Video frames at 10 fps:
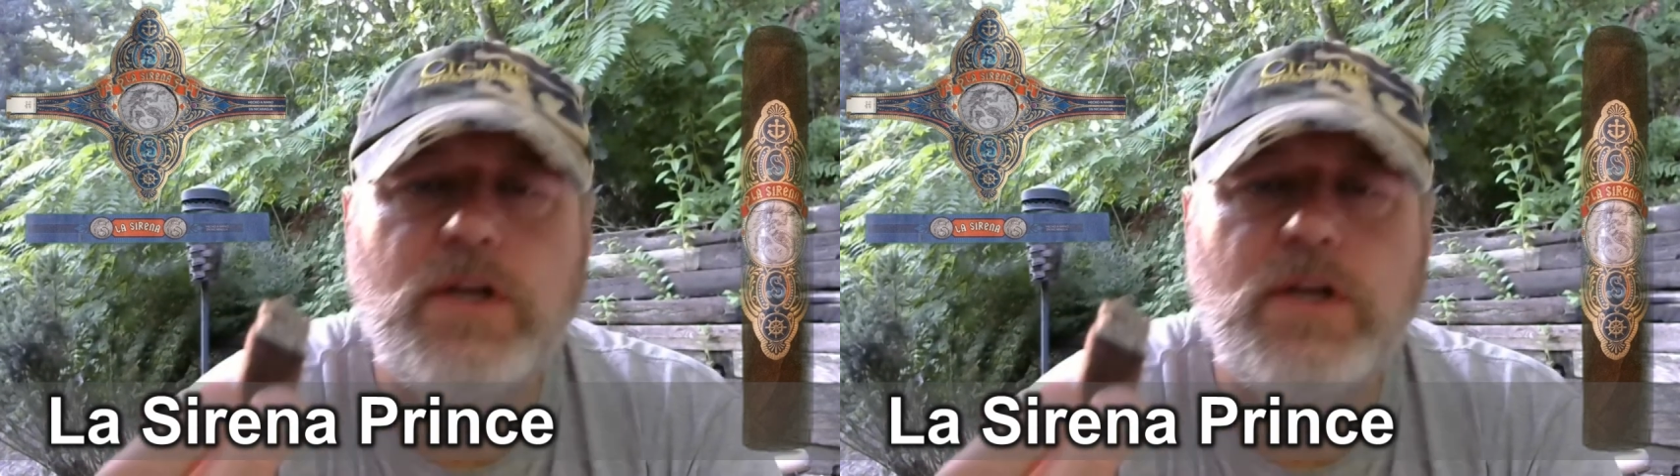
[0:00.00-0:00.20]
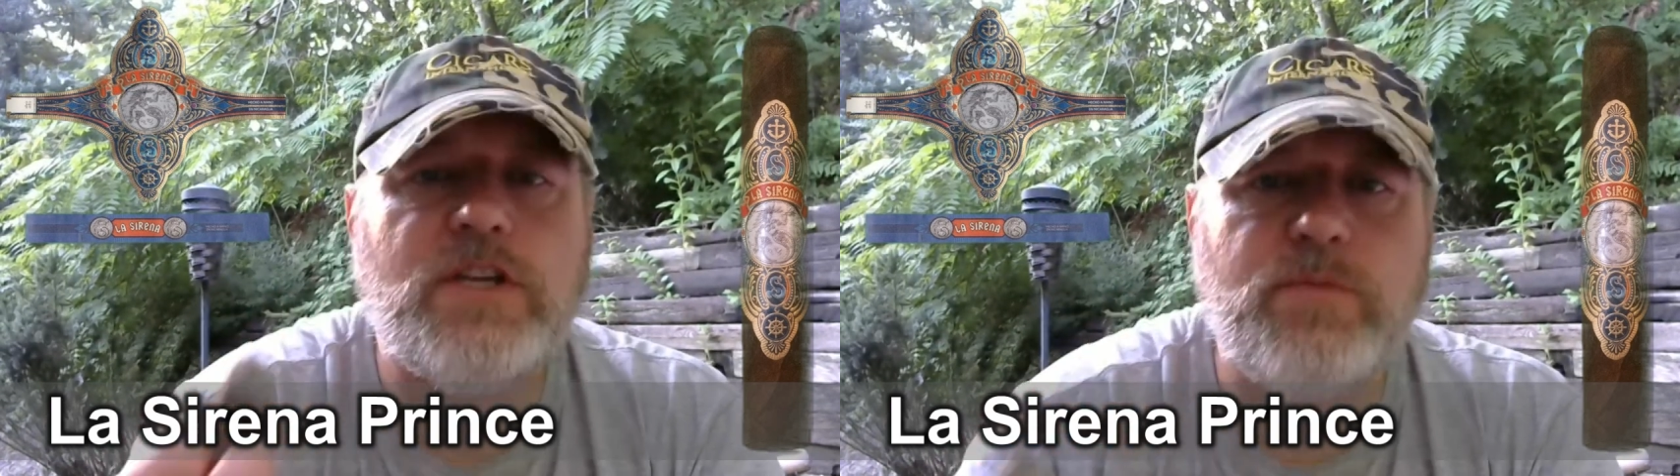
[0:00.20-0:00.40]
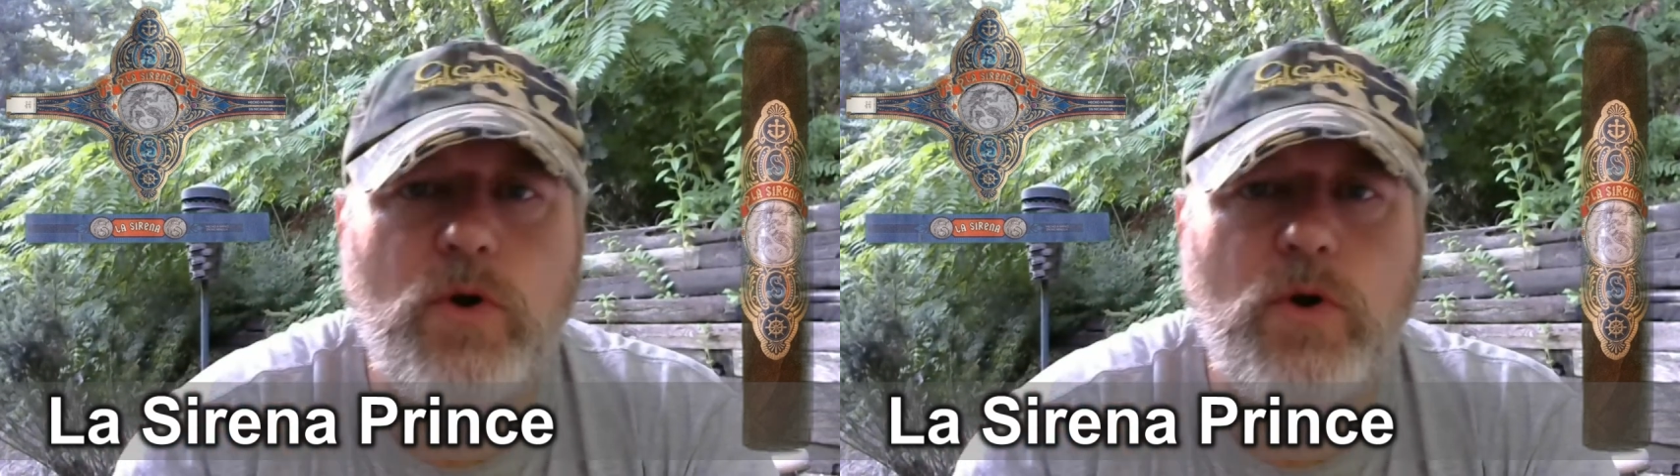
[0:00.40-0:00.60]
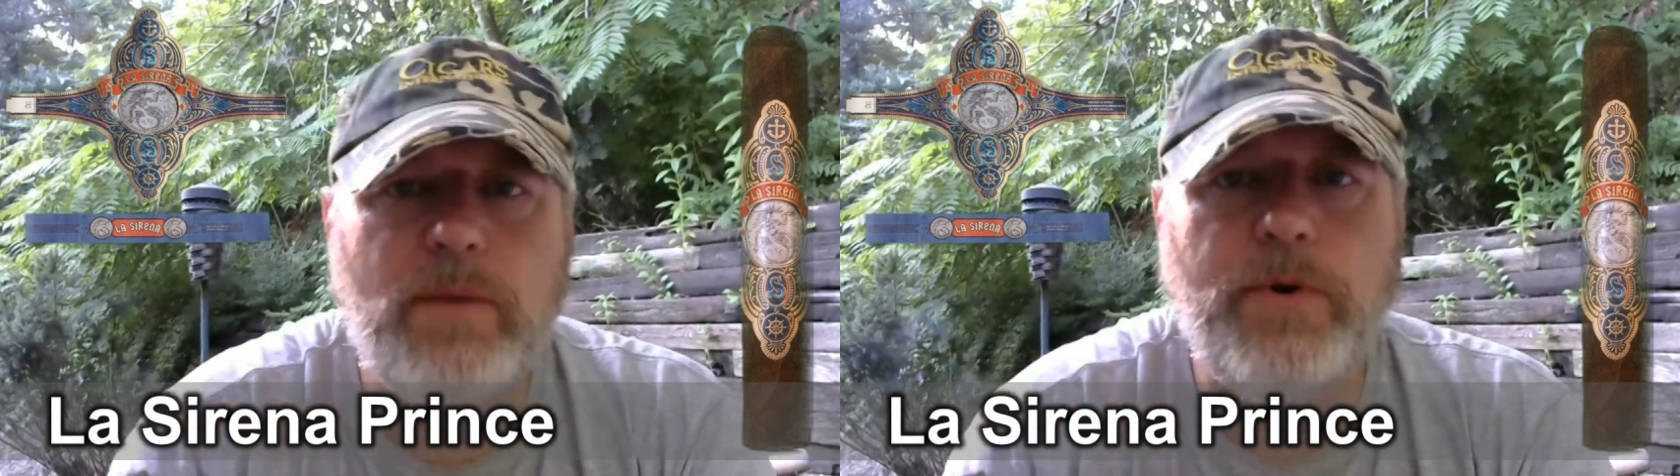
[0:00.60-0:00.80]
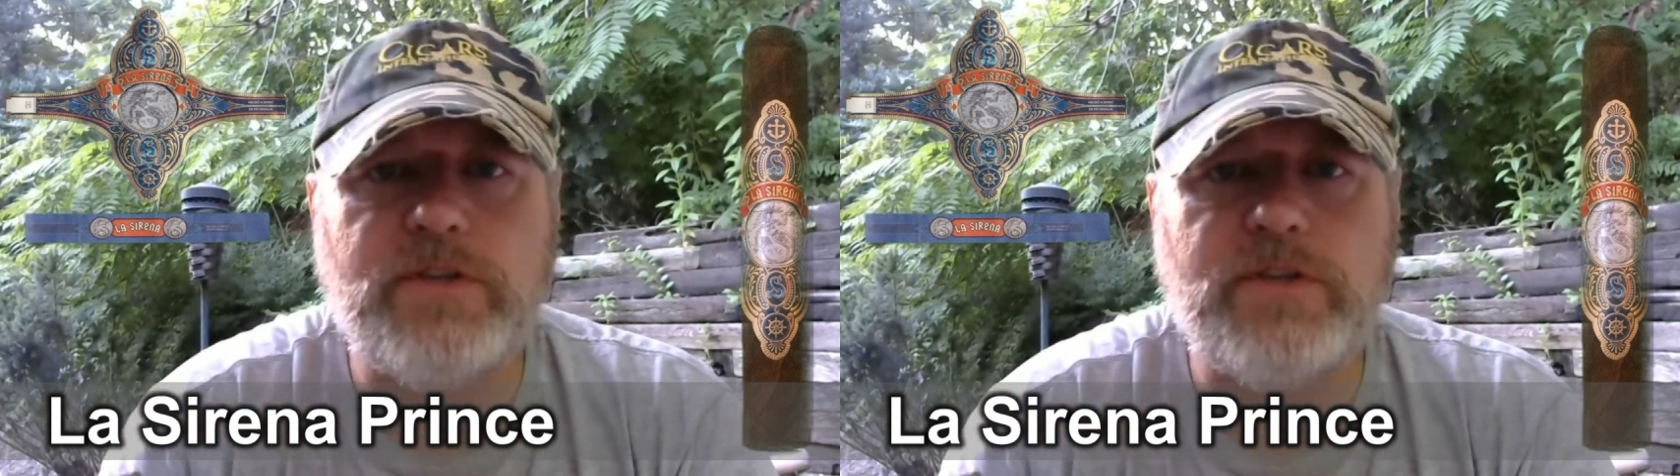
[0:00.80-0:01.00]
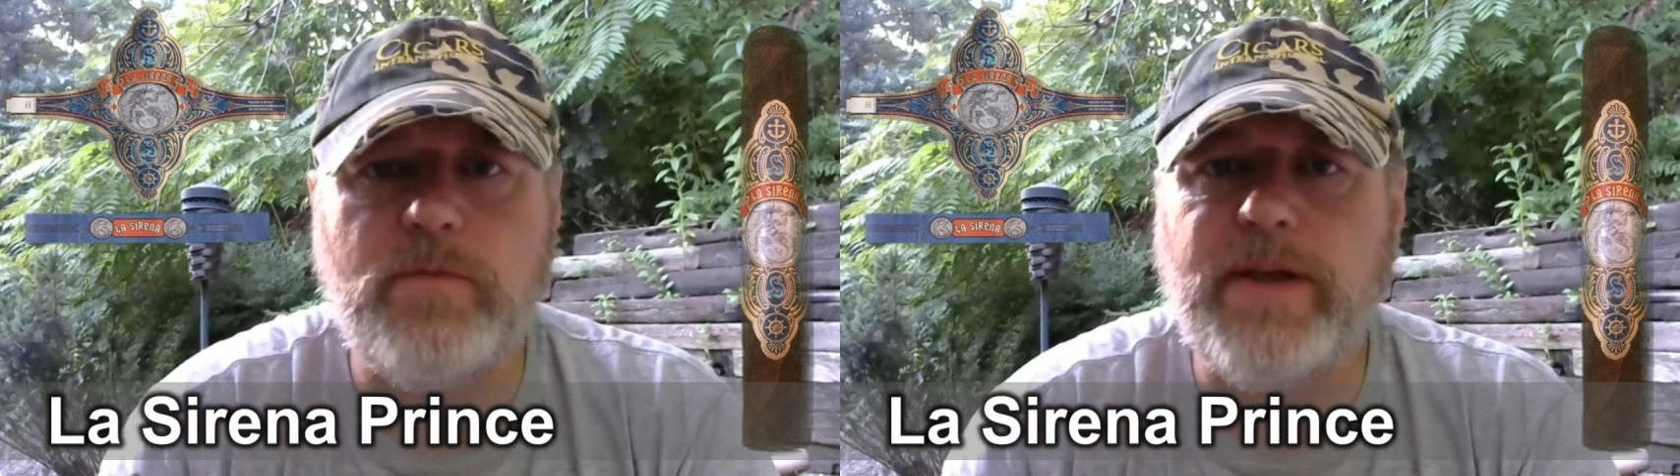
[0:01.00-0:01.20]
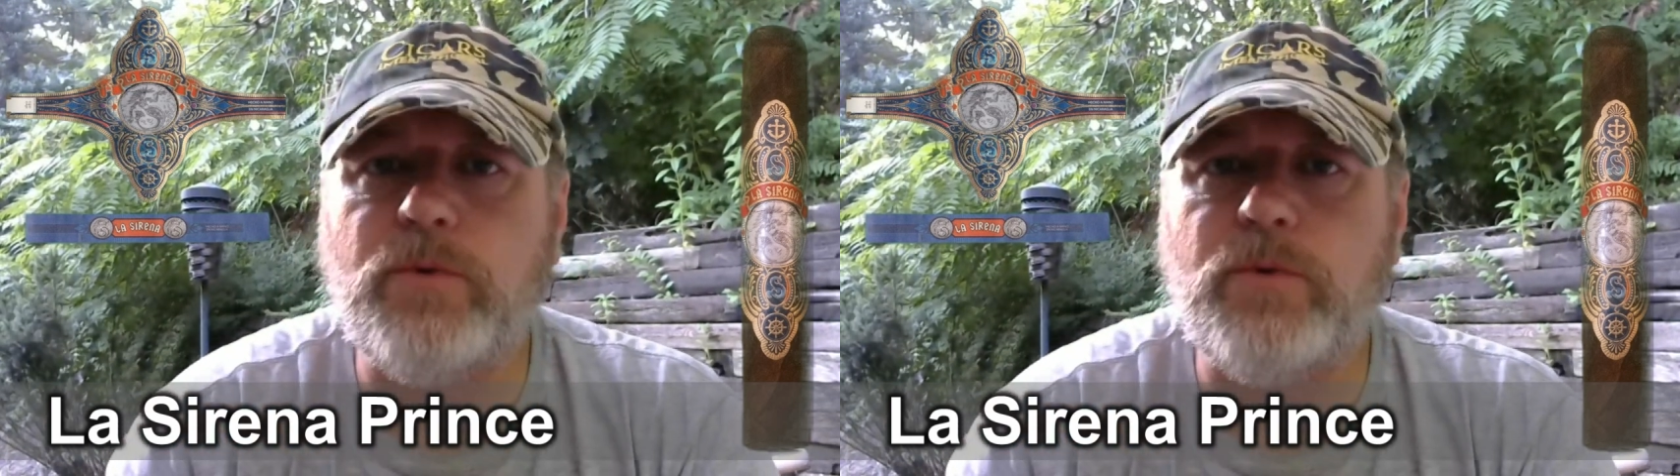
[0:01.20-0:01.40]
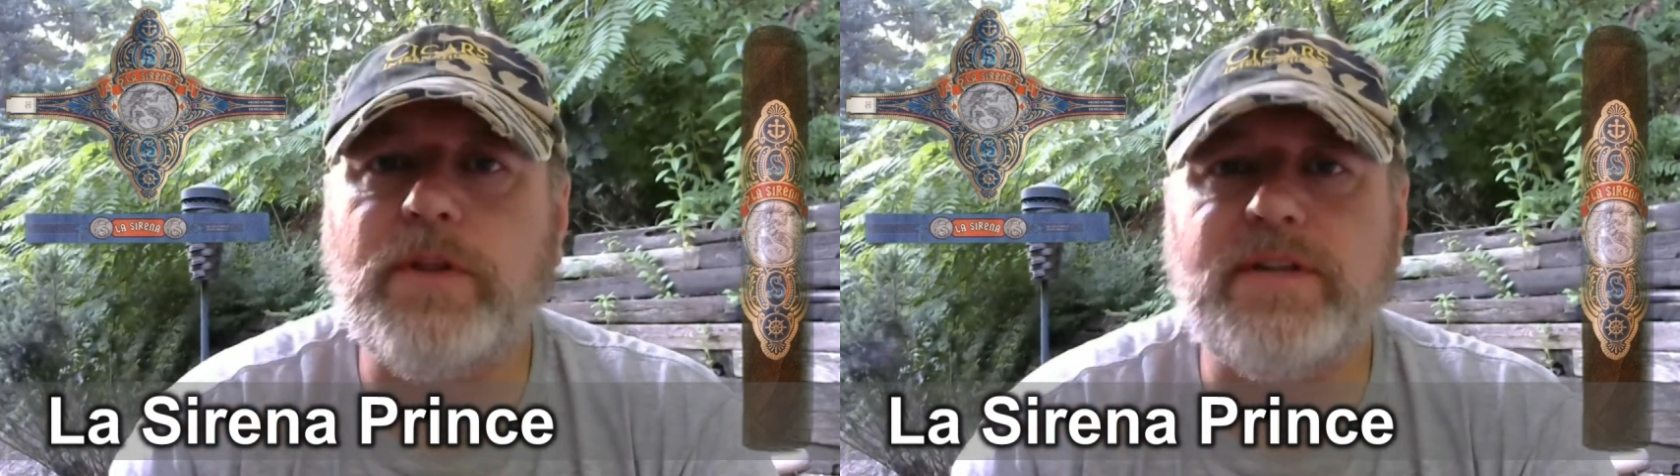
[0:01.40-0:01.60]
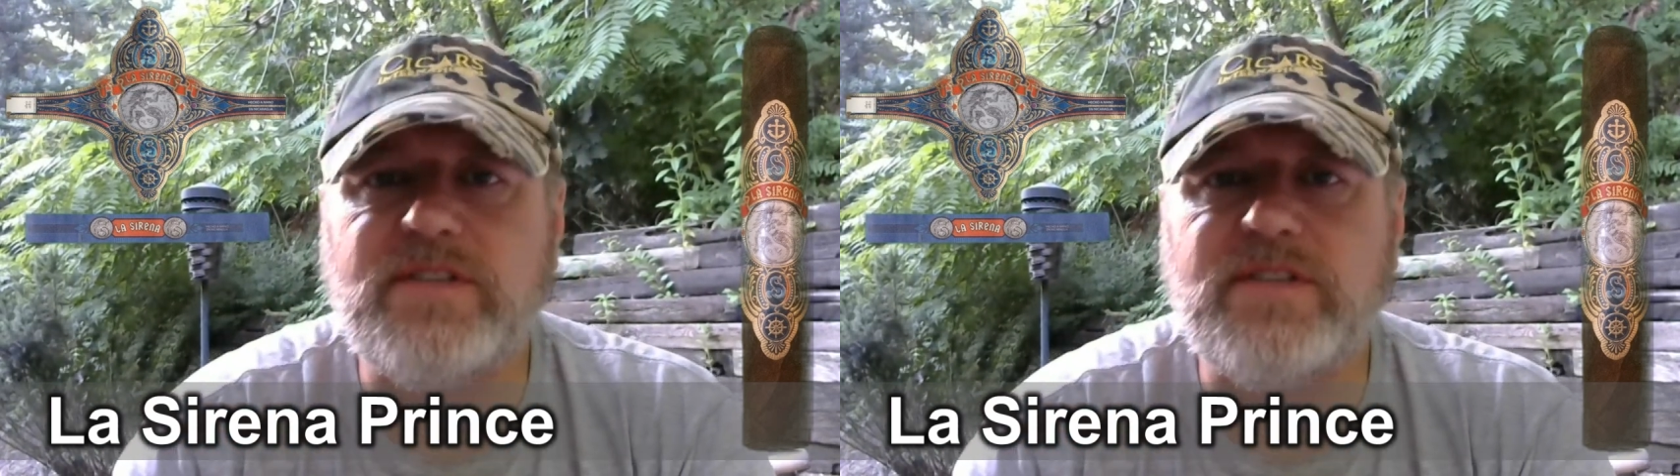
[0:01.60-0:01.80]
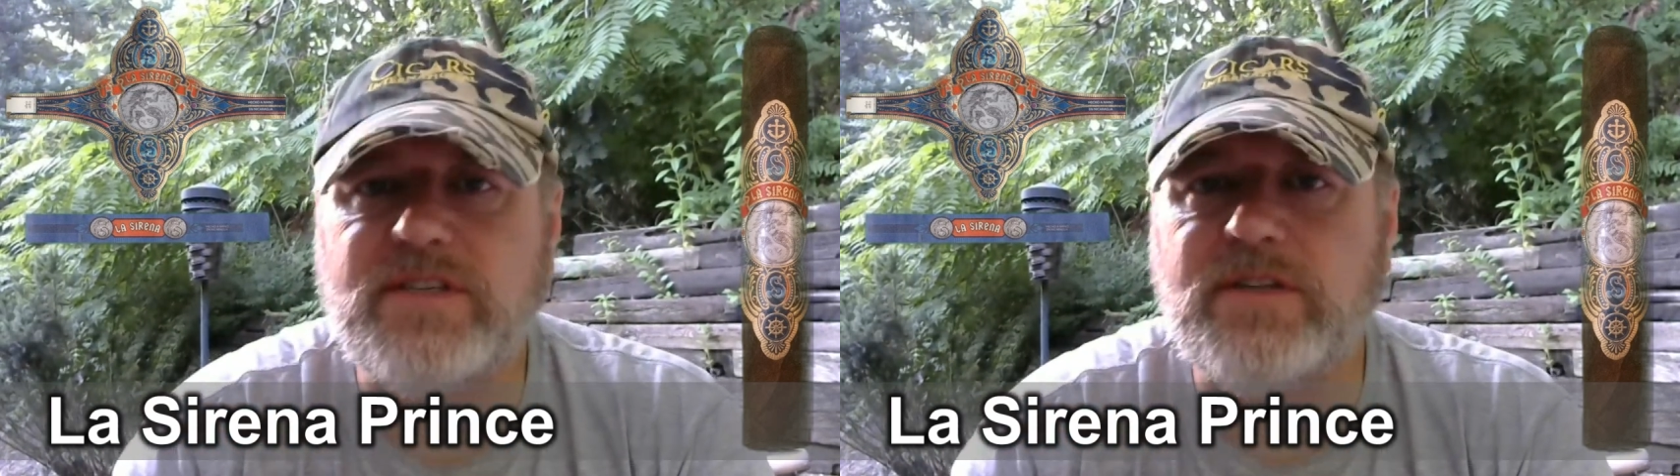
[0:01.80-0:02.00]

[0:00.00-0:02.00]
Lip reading: Smoke output has remained really consistent